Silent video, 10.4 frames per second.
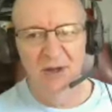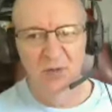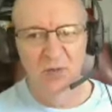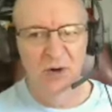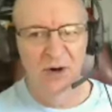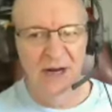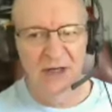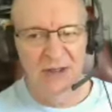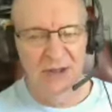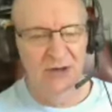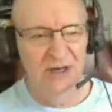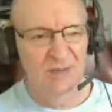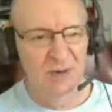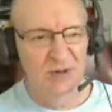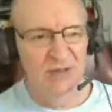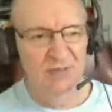we're actually
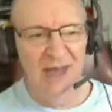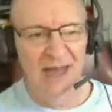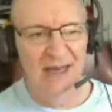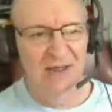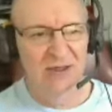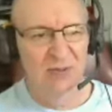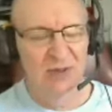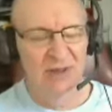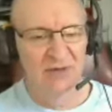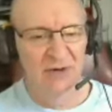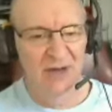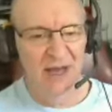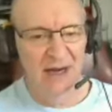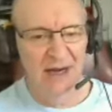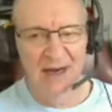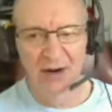transposing back into, believe it or
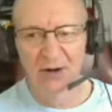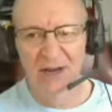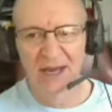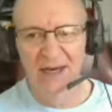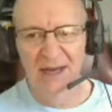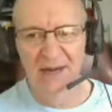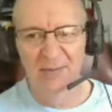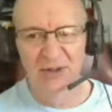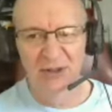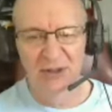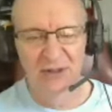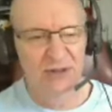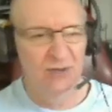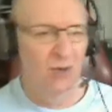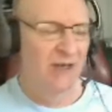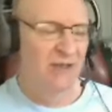not, a Caro-Kann kind of position. This
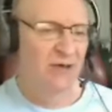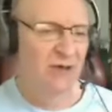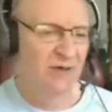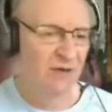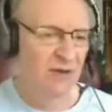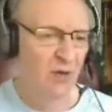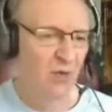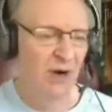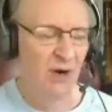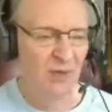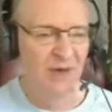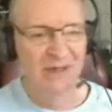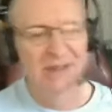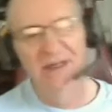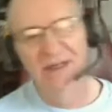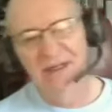is why it's good if you know one
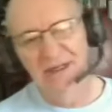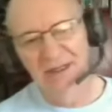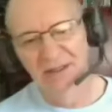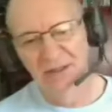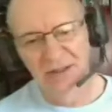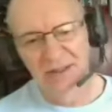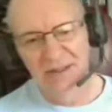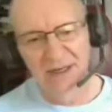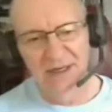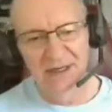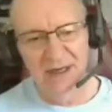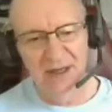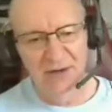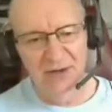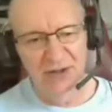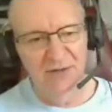opening, it's good to study
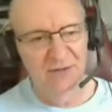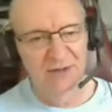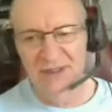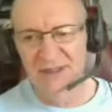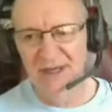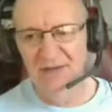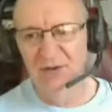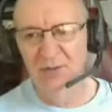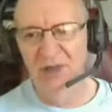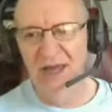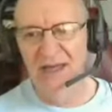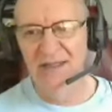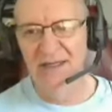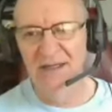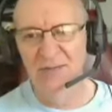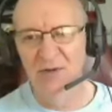another. So, for instance, after black's
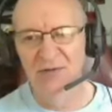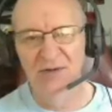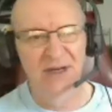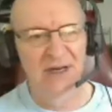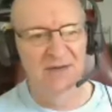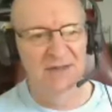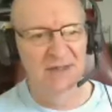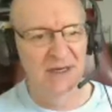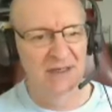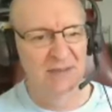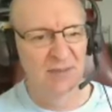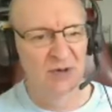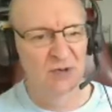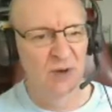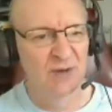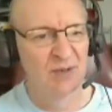next move, knight f six, suppose
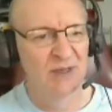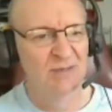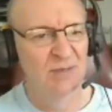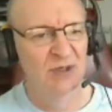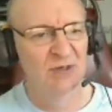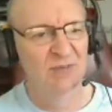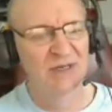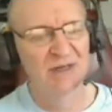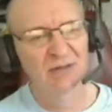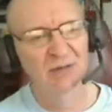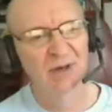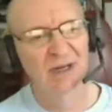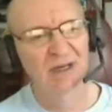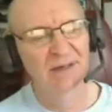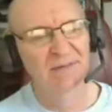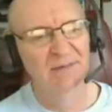white plays bishop d three.